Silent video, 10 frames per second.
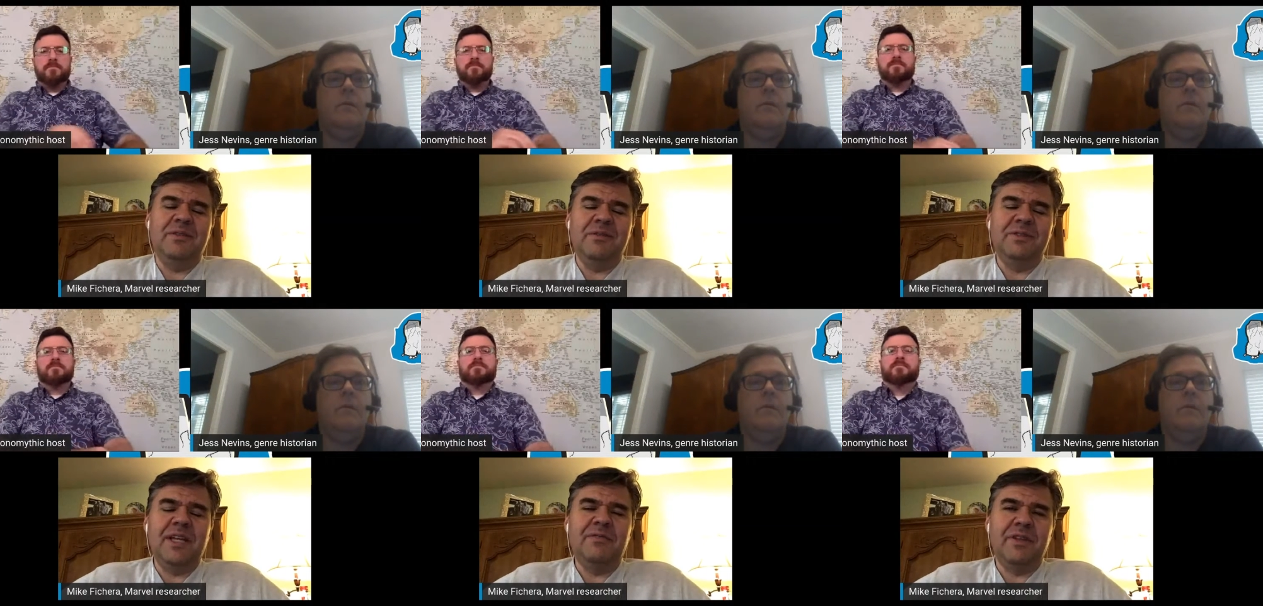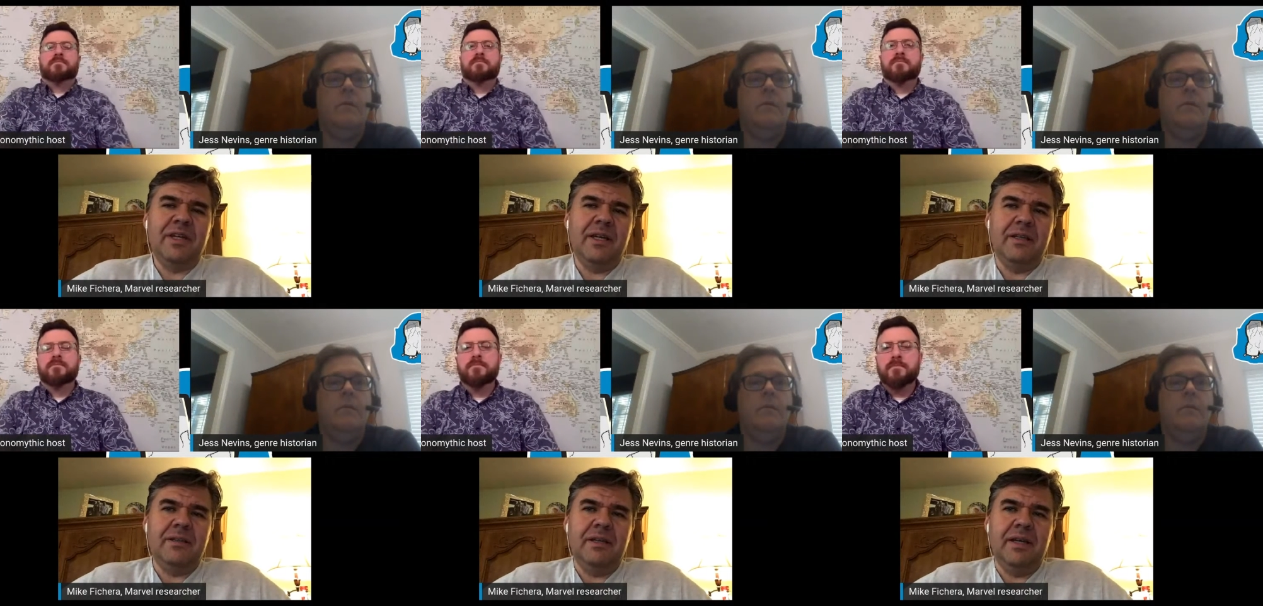Speaker 1: it was
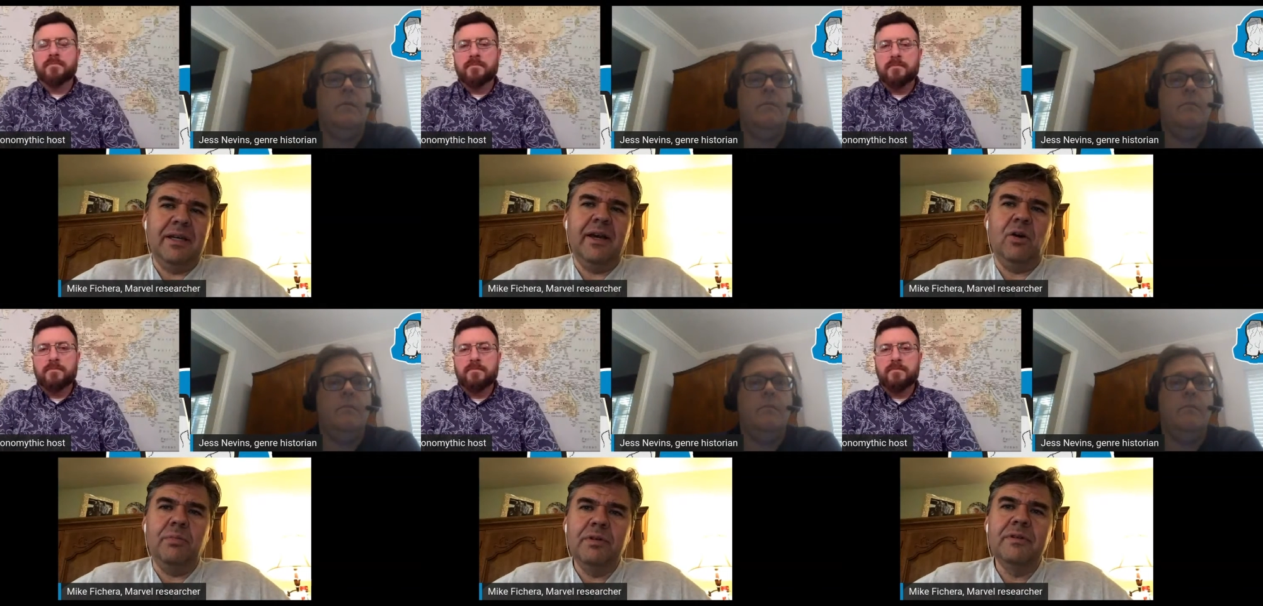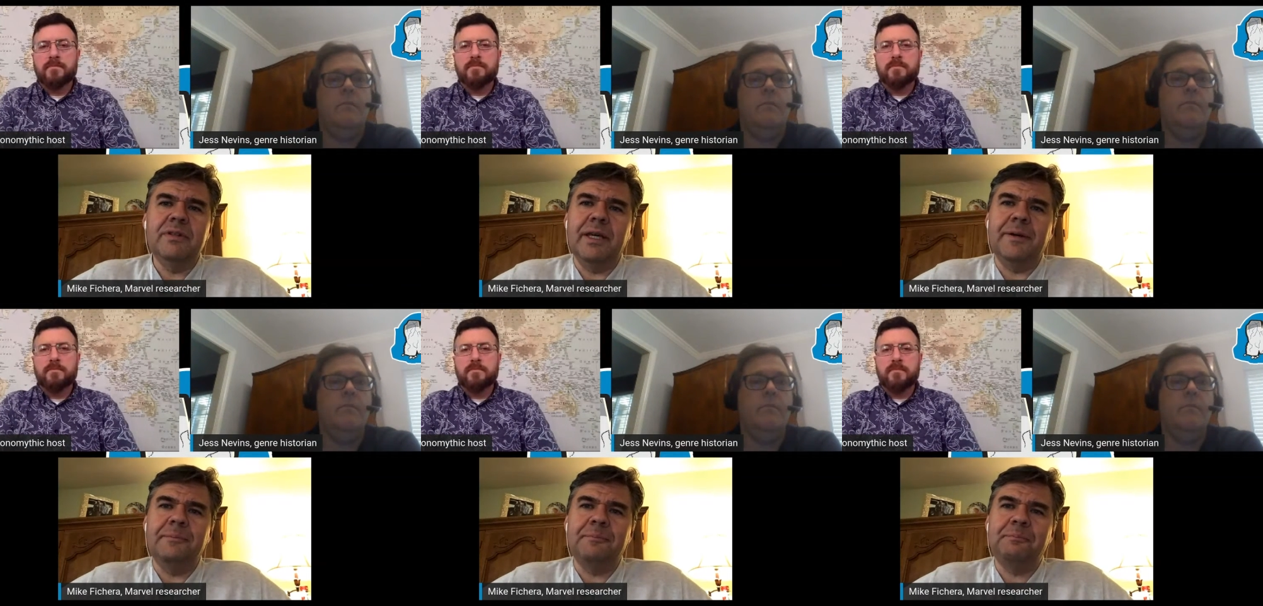definitely a a help.
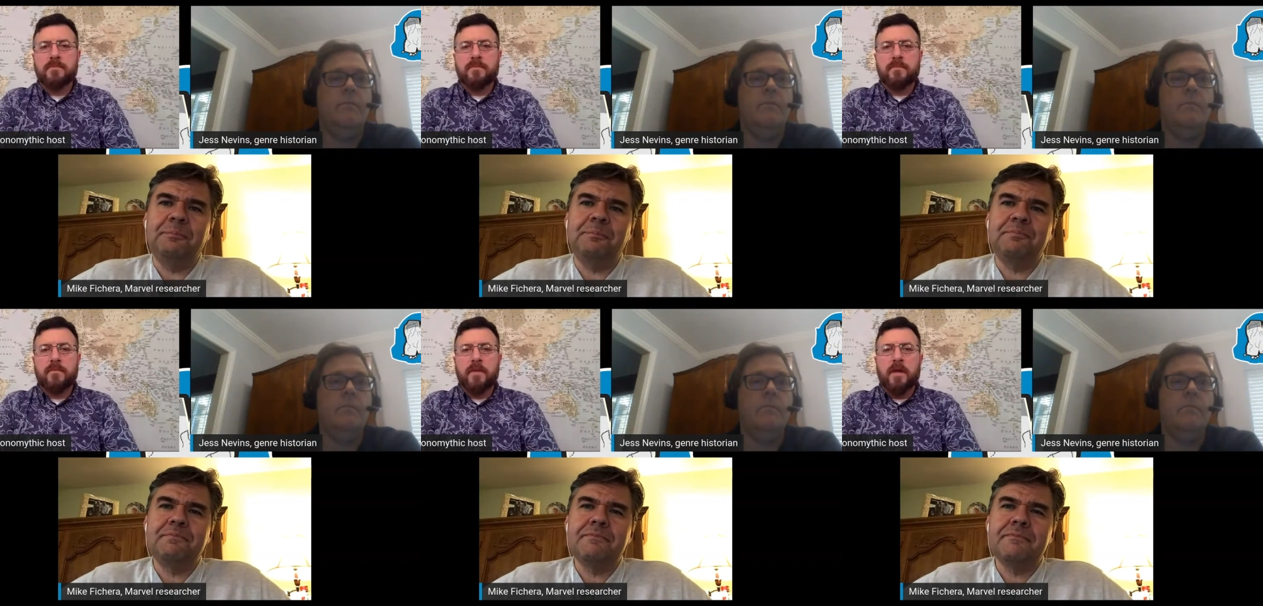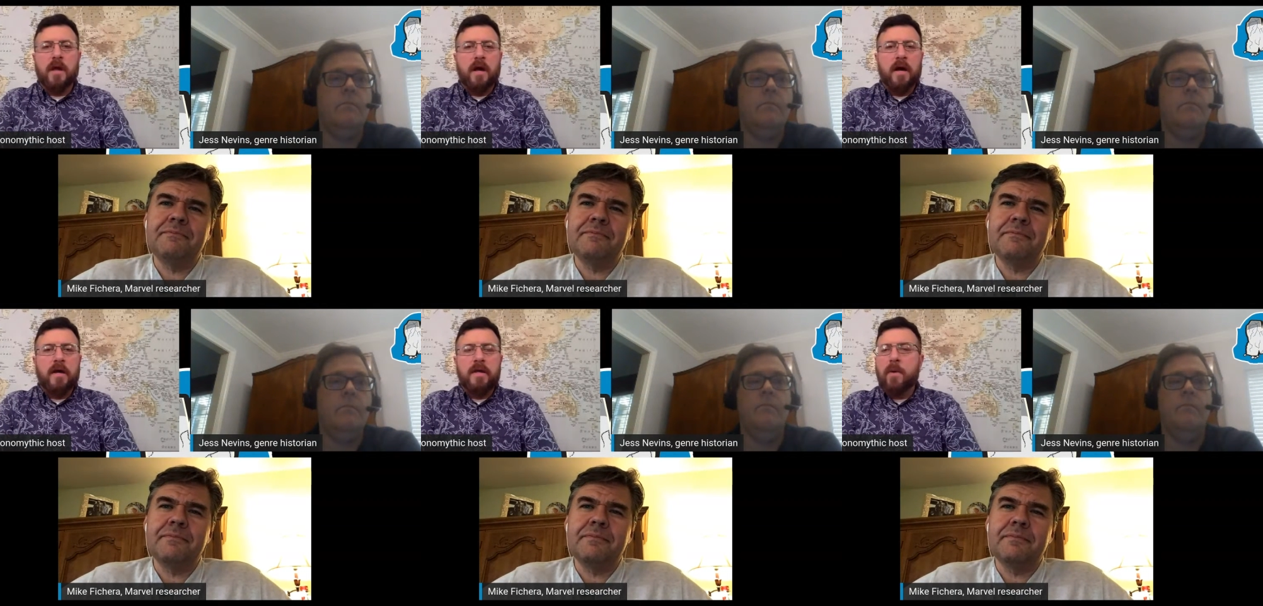Yeah.
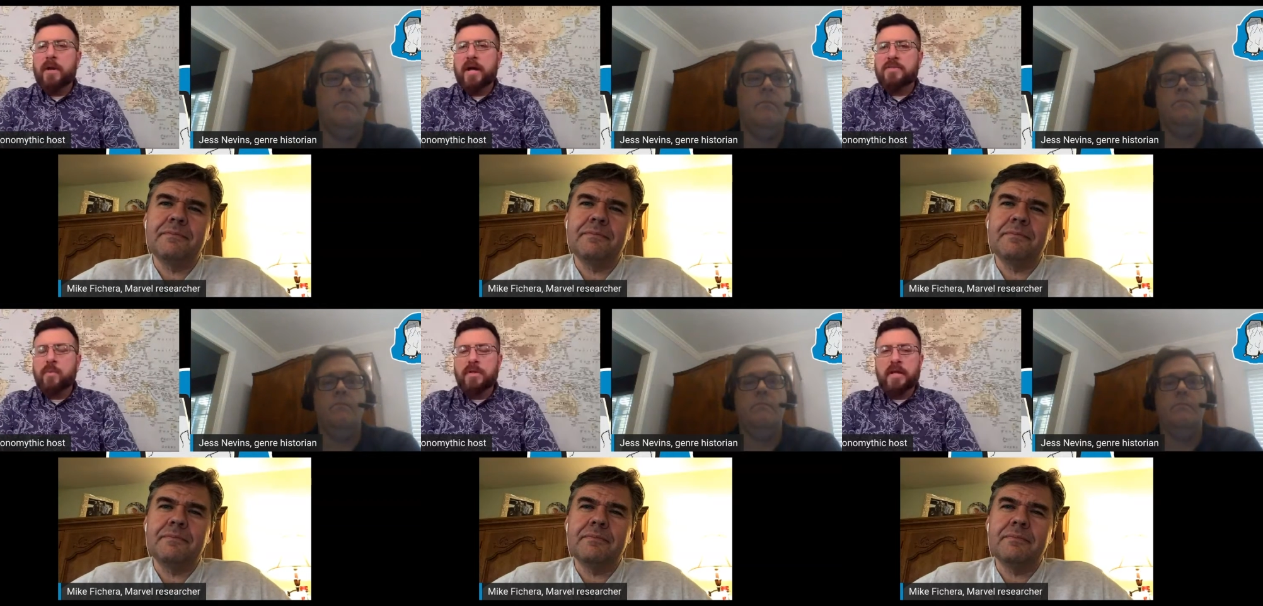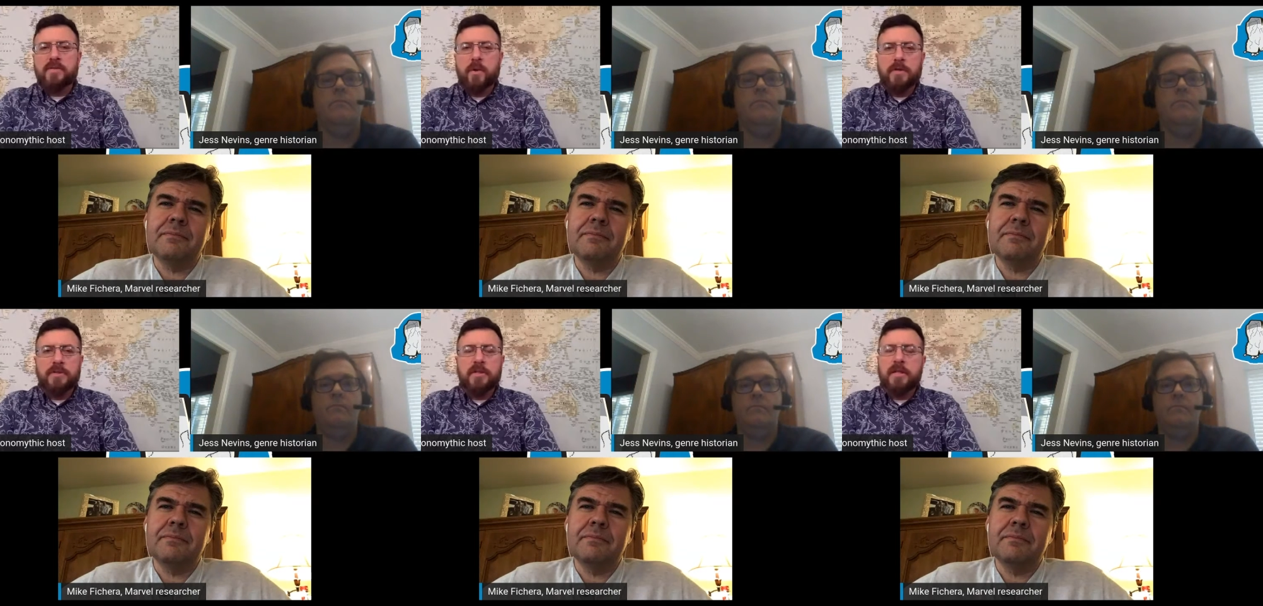
Speaker 2: Uh, you know, I want to ask one last
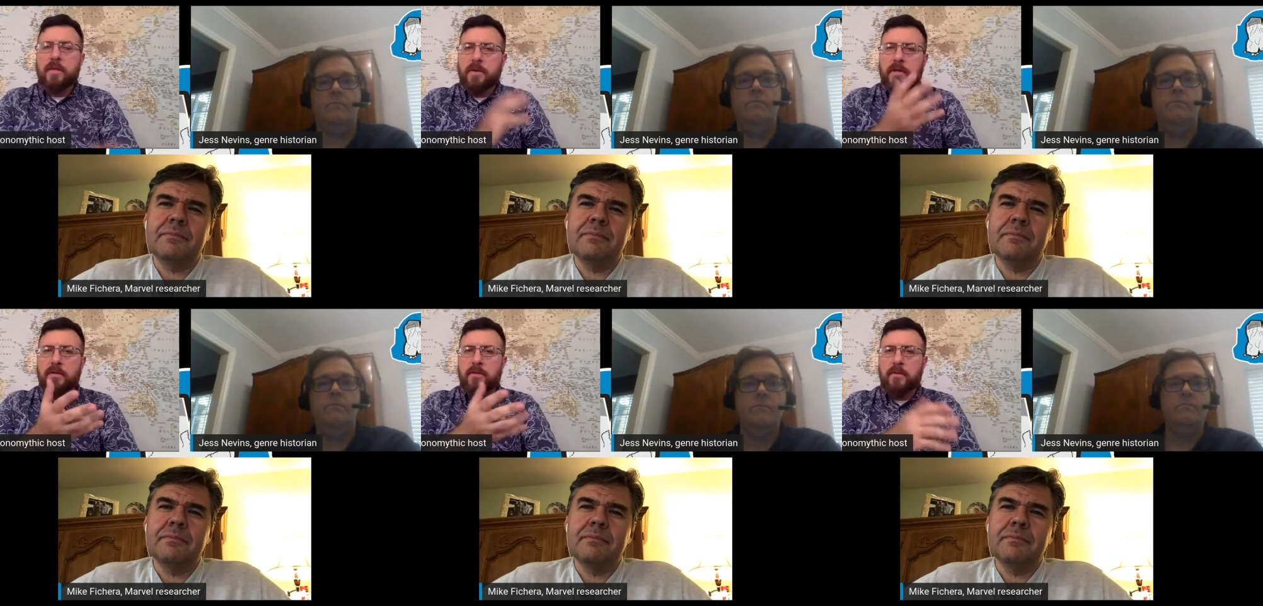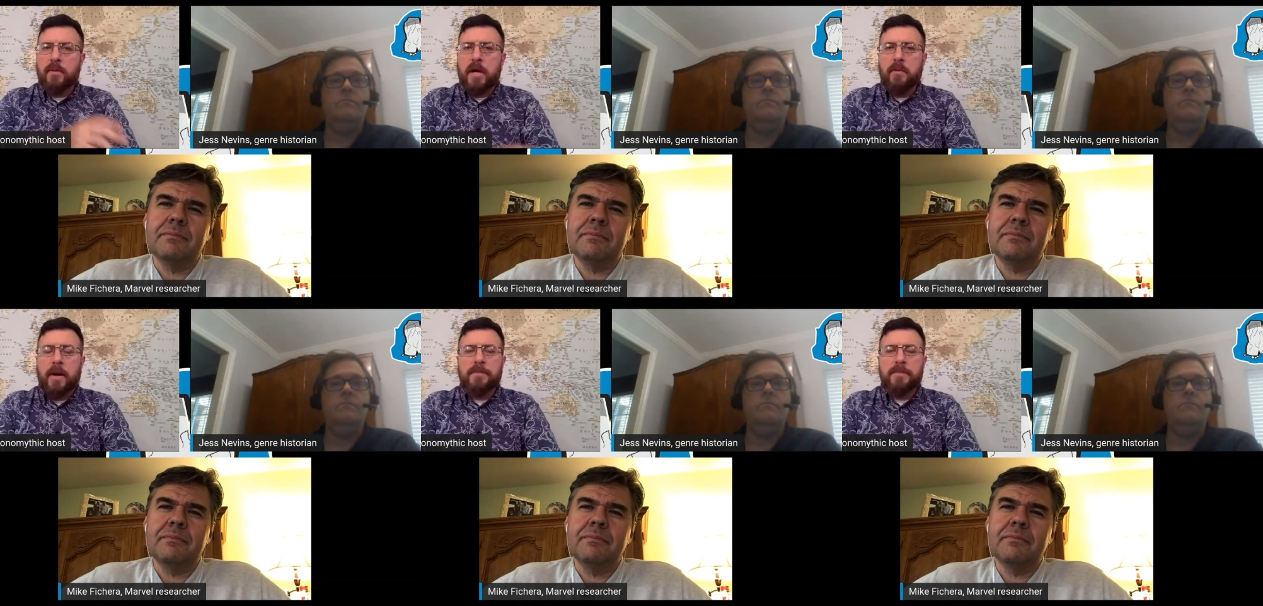question, and then we can
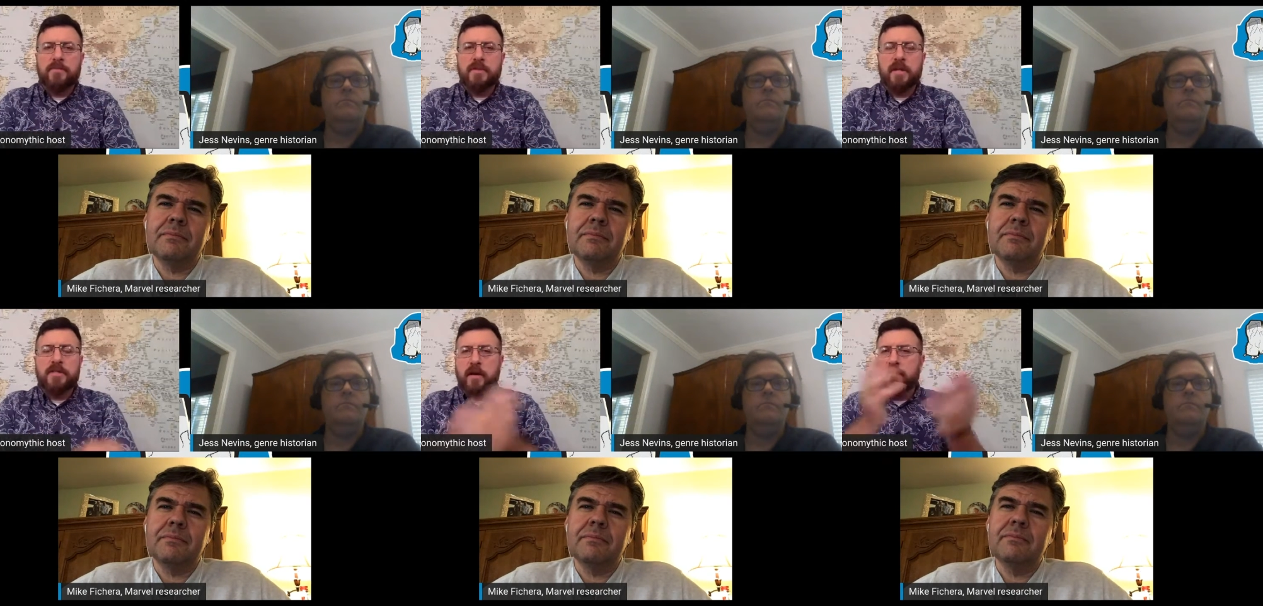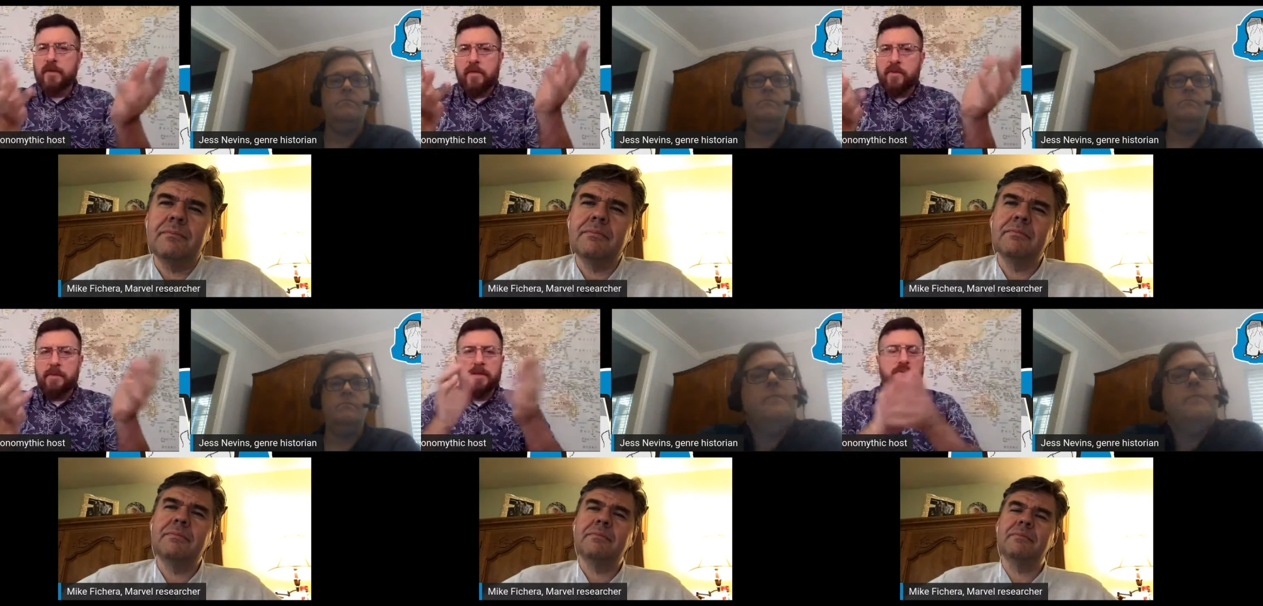uh, wrap this up for today because I've, I've